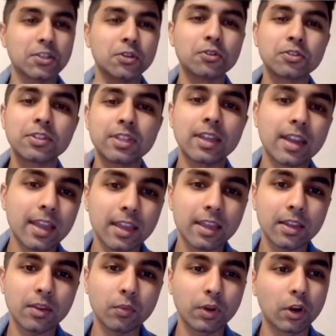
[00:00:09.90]
Today,
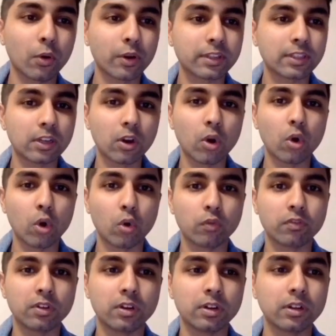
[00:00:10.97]
we're going to go
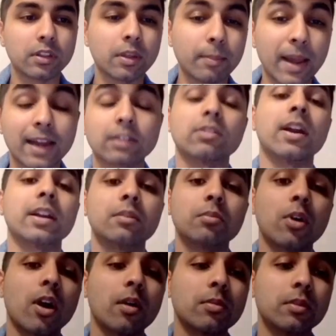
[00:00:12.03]
over the backtracking
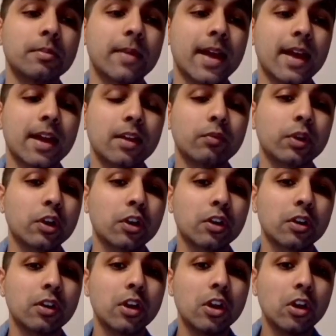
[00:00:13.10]
problem, and we're going
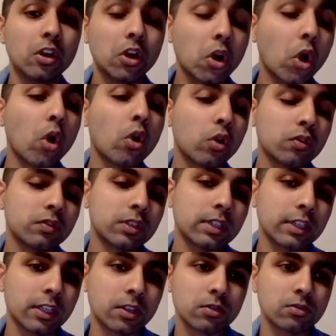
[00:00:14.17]
to go over it
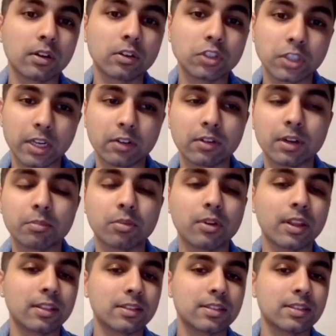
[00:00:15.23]
using generate
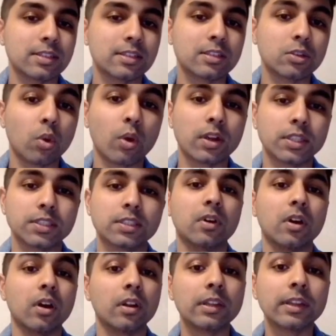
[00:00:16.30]
parentheses question
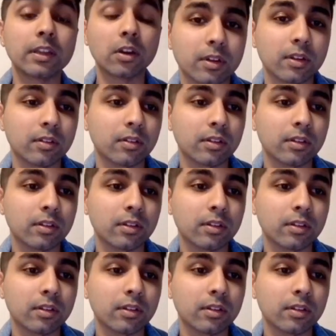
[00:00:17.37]
on LeetCode.